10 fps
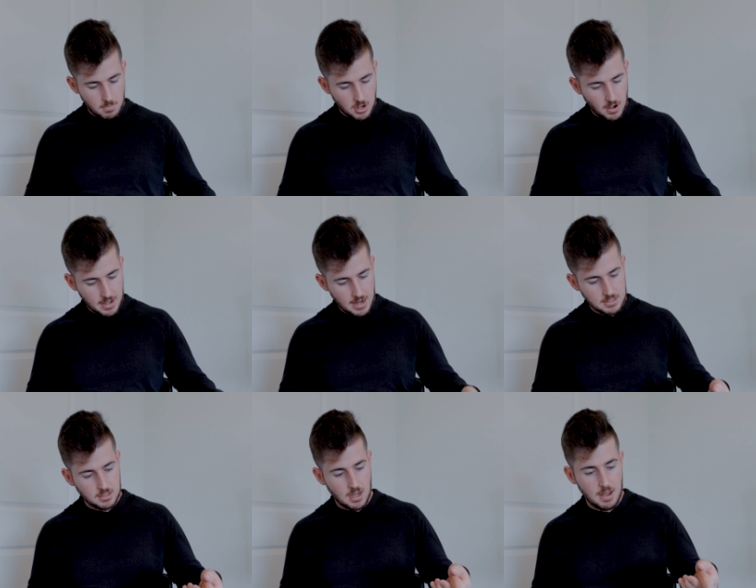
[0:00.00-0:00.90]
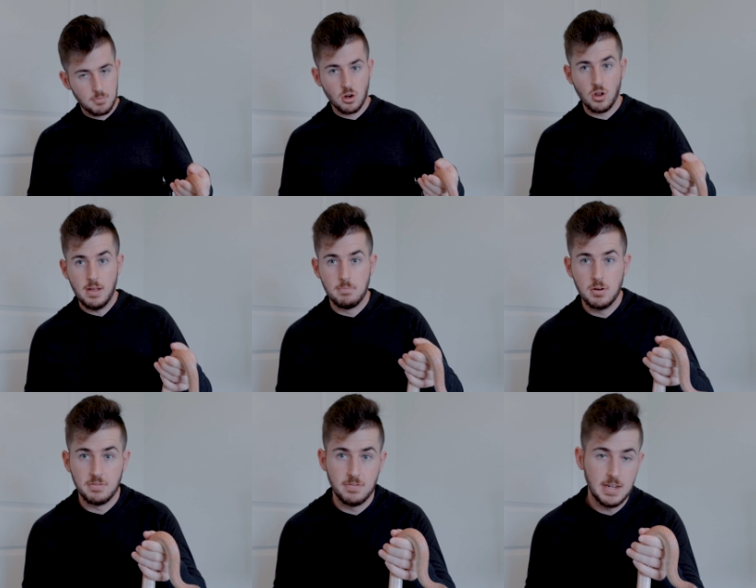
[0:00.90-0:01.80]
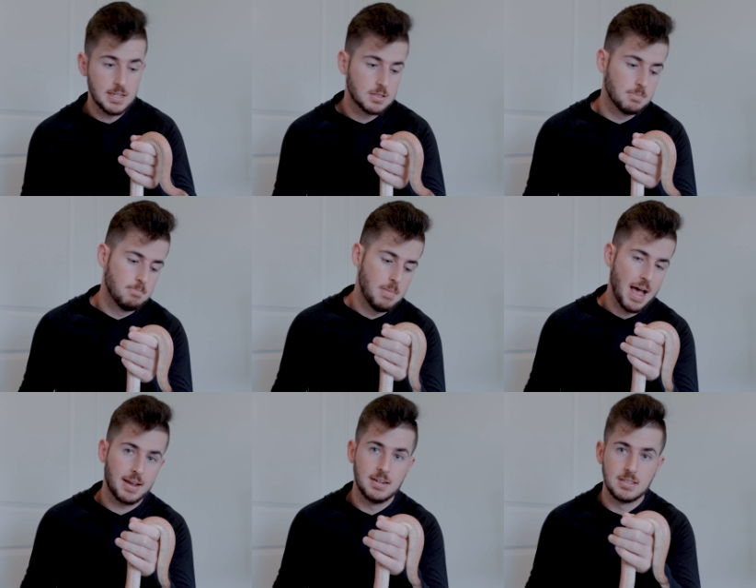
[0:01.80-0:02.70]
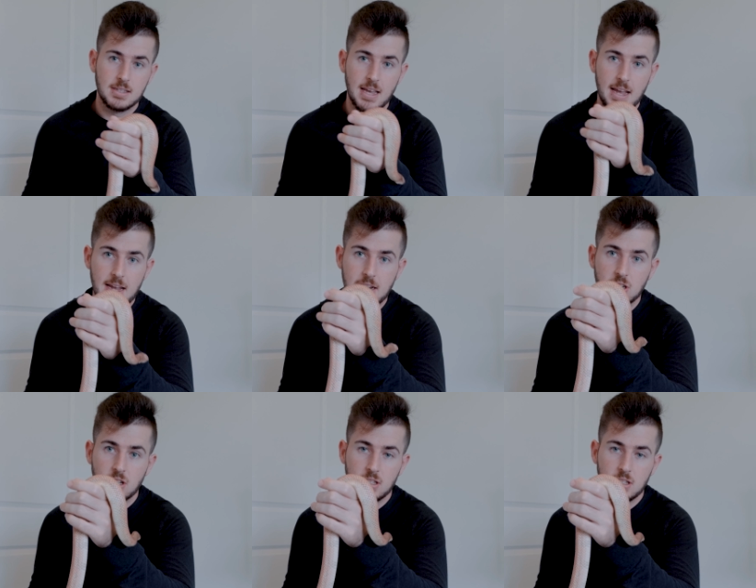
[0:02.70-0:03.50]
But alright guys, I'm going to go ahead and put Phoenix back in his cage.